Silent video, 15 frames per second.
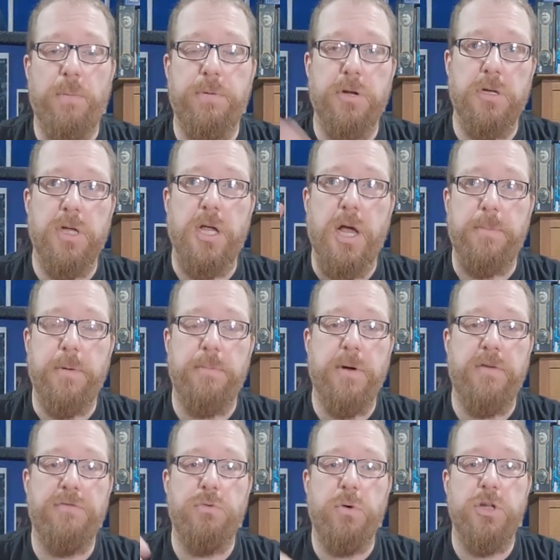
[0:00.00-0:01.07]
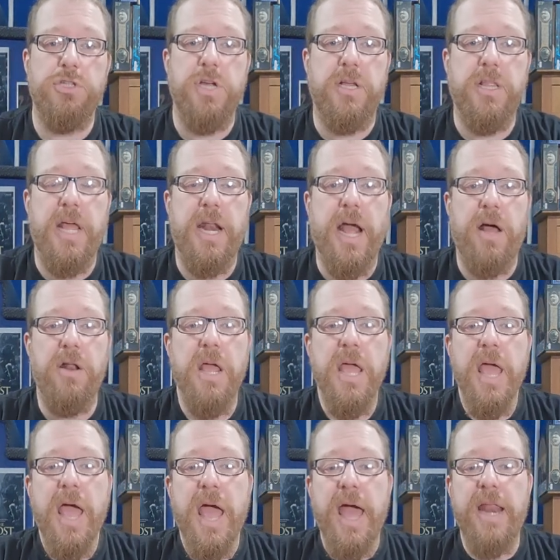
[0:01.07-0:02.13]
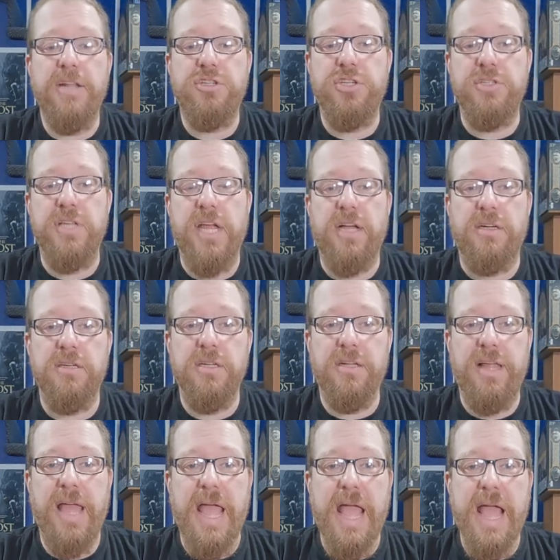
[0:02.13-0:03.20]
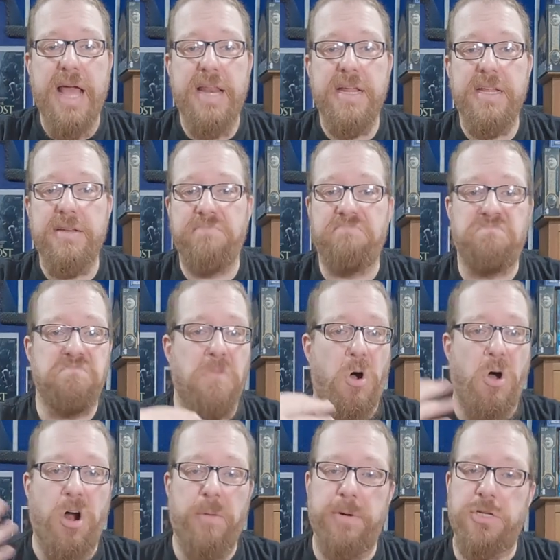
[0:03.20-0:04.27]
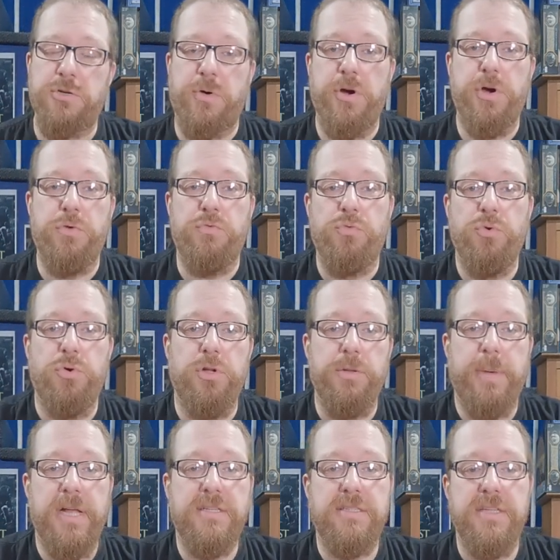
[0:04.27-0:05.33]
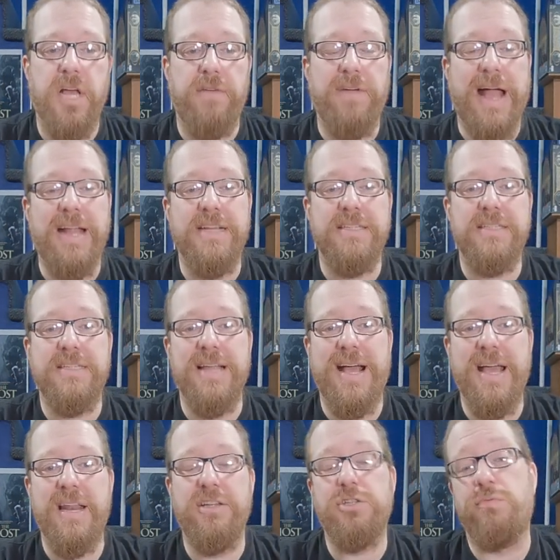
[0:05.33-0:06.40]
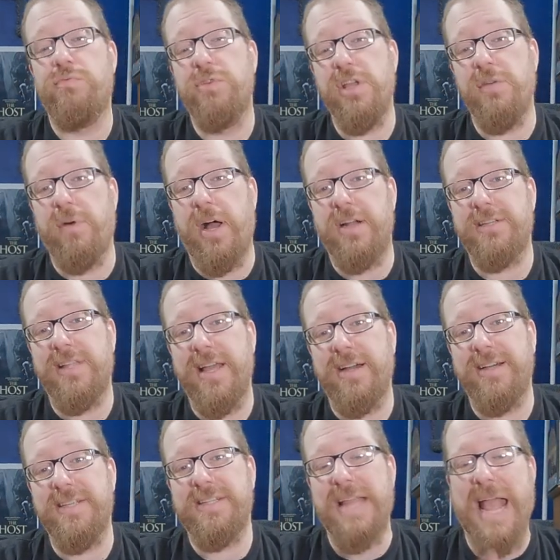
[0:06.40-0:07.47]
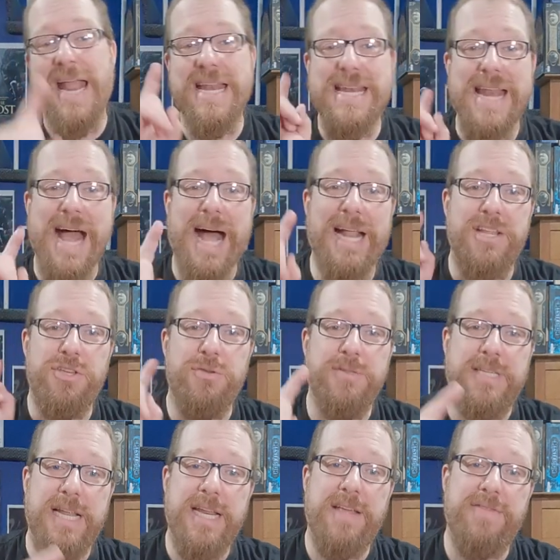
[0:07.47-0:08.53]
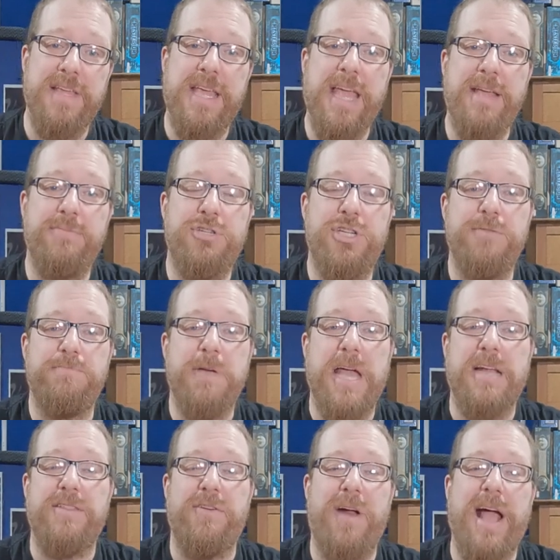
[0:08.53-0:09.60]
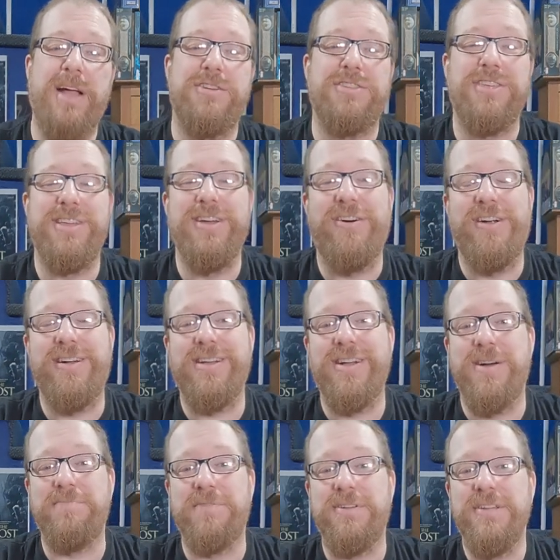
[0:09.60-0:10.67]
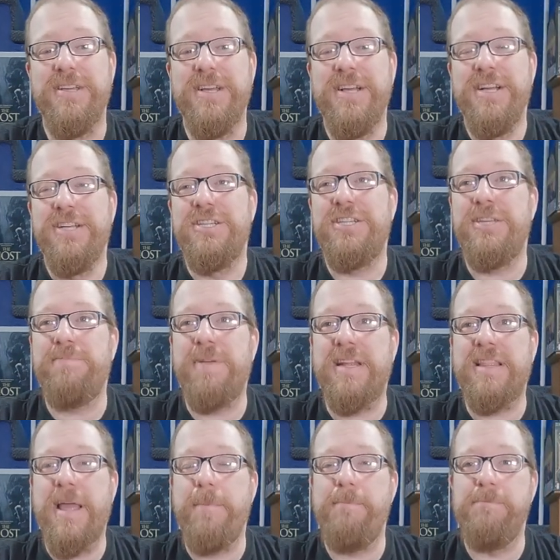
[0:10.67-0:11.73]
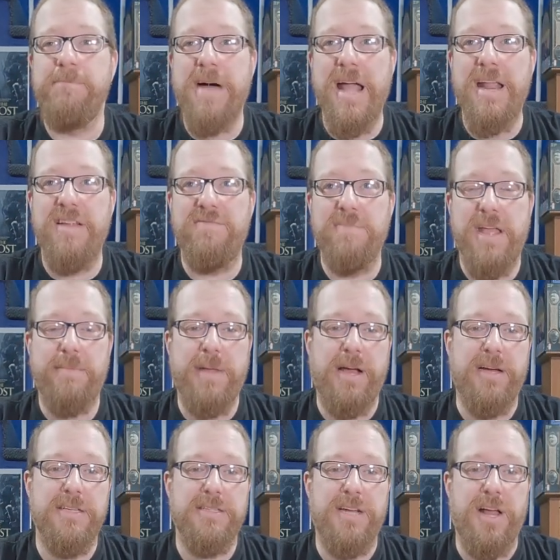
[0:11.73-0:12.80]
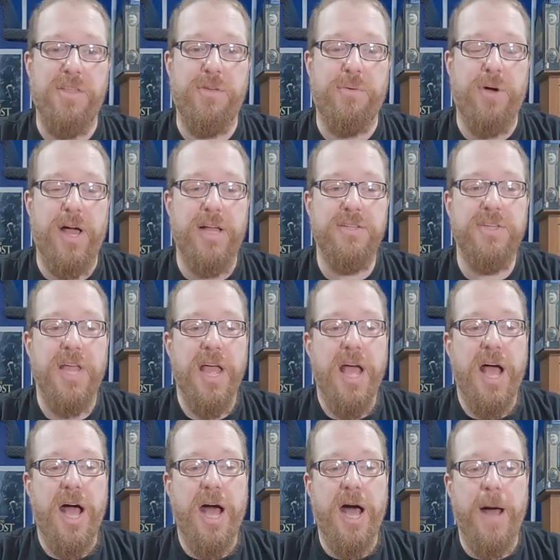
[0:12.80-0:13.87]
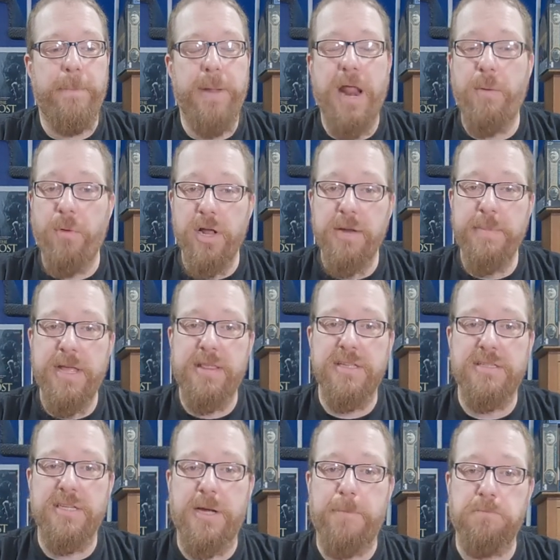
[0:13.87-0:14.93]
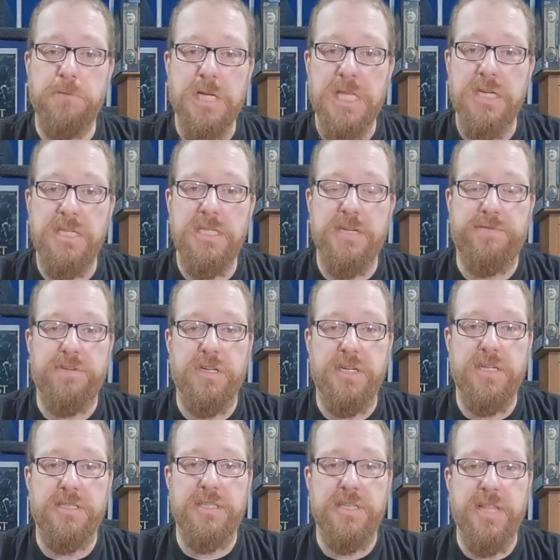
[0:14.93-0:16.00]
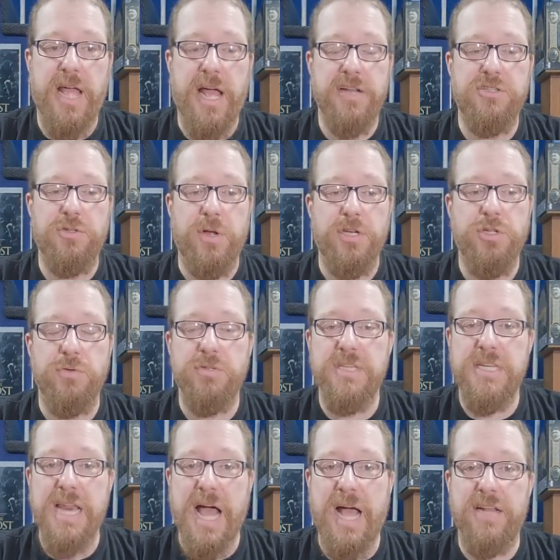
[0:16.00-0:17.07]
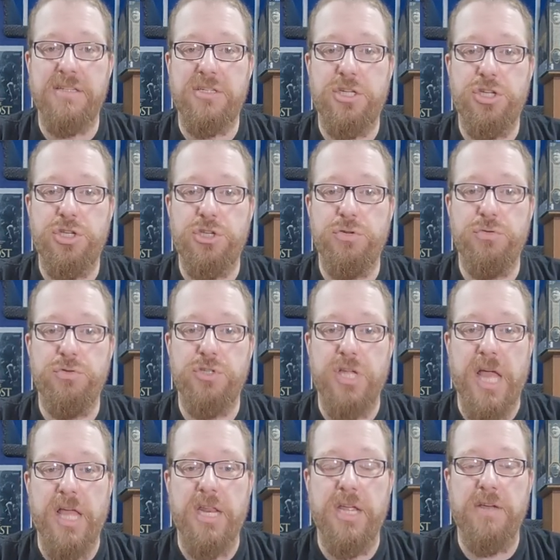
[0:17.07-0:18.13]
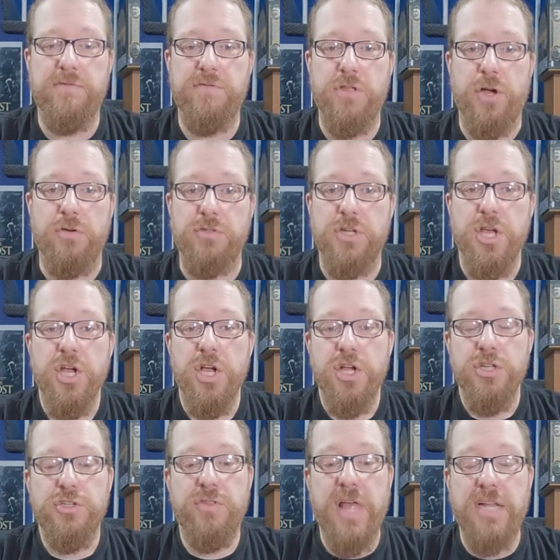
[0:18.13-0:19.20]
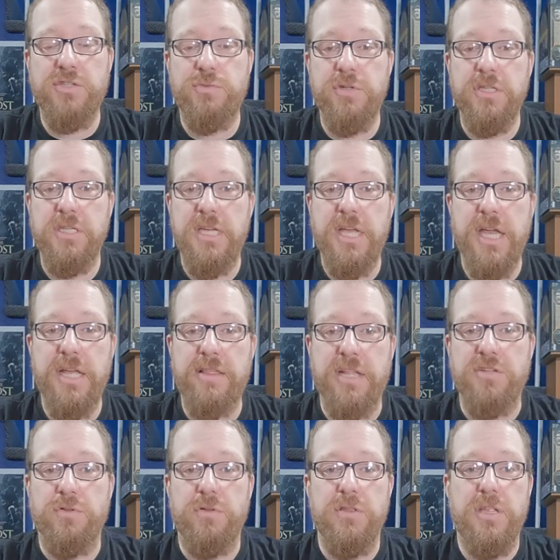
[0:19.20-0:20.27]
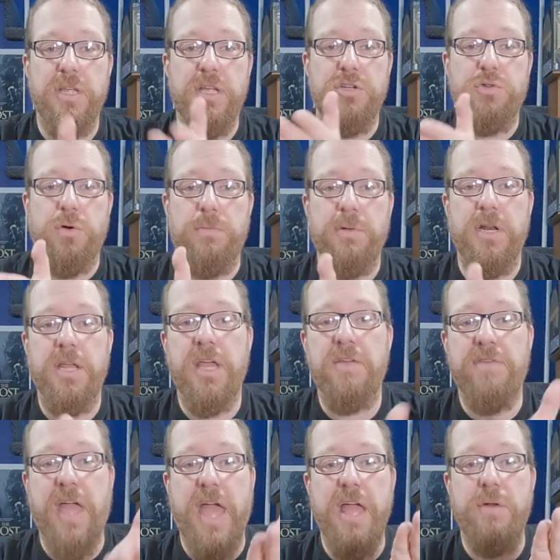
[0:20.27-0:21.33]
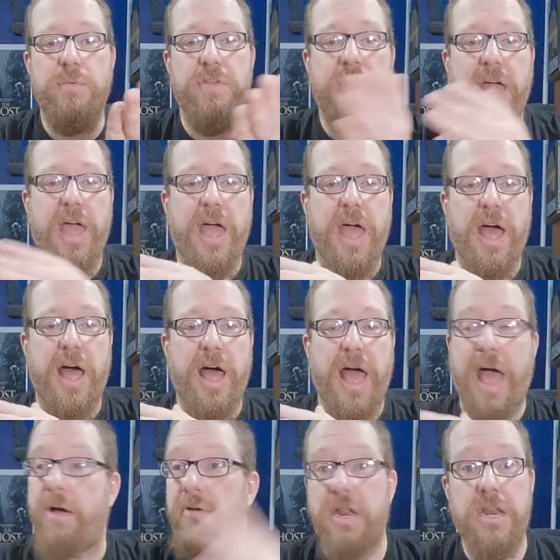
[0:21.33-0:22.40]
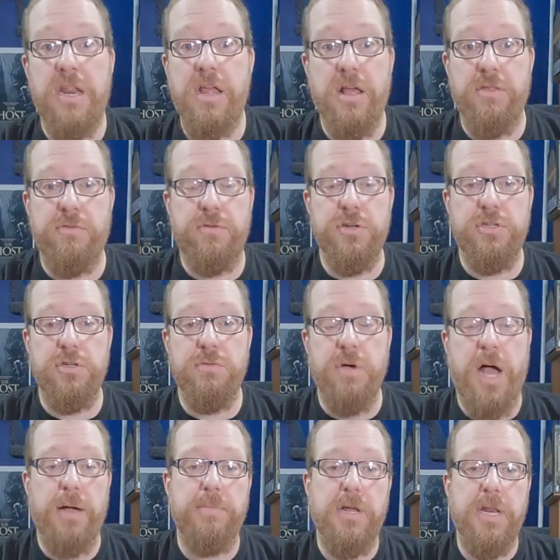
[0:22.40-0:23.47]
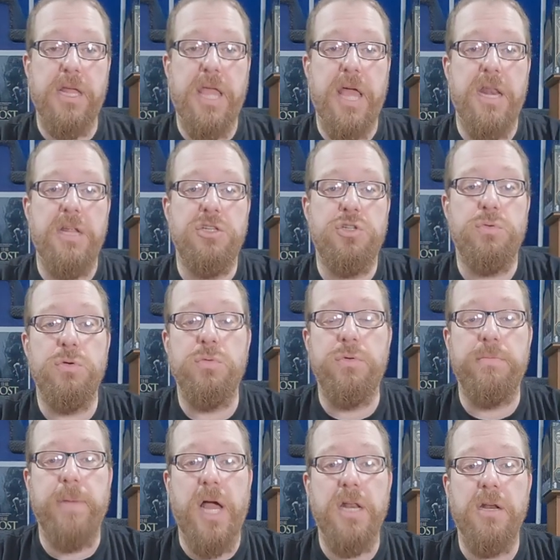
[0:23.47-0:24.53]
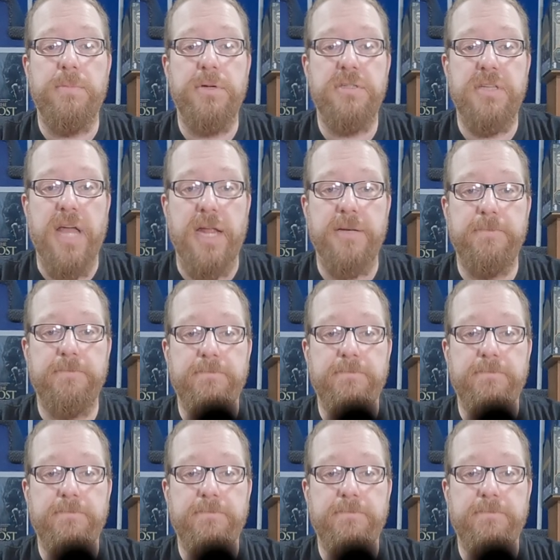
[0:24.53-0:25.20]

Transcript: I'll put a link up above if you want to check that out. And it's just like a little added arbitrary rule to myself, I decided to rewatch that list and not use any of the games she picked. There actually are a couple she picked that might have made my list otherwise. Uh, but I wanted to make this a completely different list than that, so I chose not to use any of those. So that's really it. That's only the intro I'm going to give. And uh, without any other ado, I'm going to get into it with my number 10.